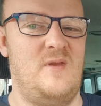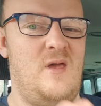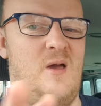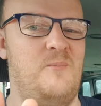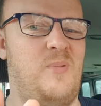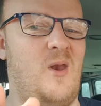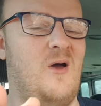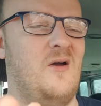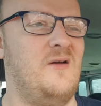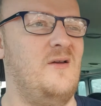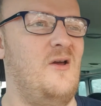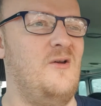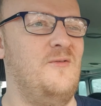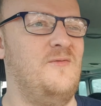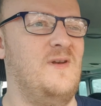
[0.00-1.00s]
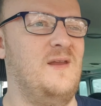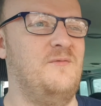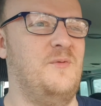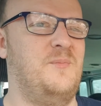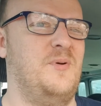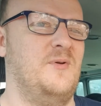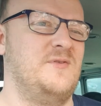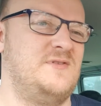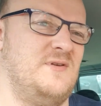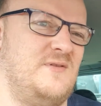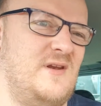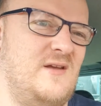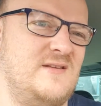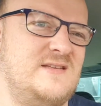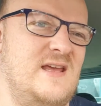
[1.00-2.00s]
a block over Liverpool, so
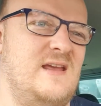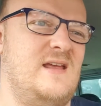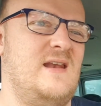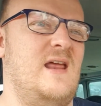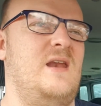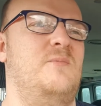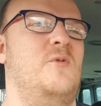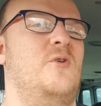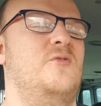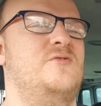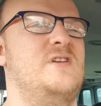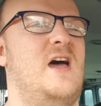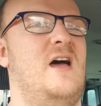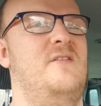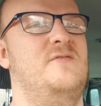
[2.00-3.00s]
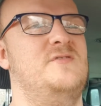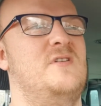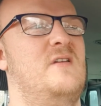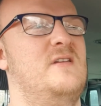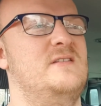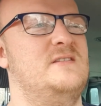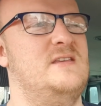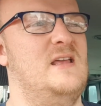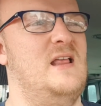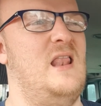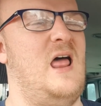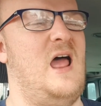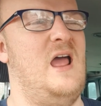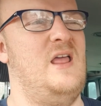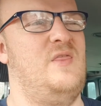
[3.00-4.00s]
they're not taking any more drivers on
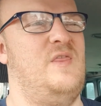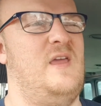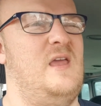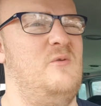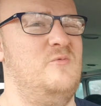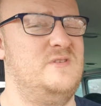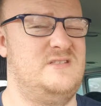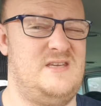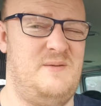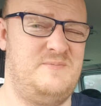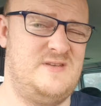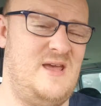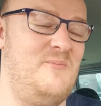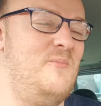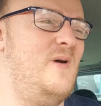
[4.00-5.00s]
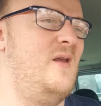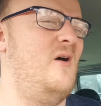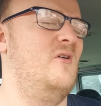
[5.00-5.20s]
until I think it was September,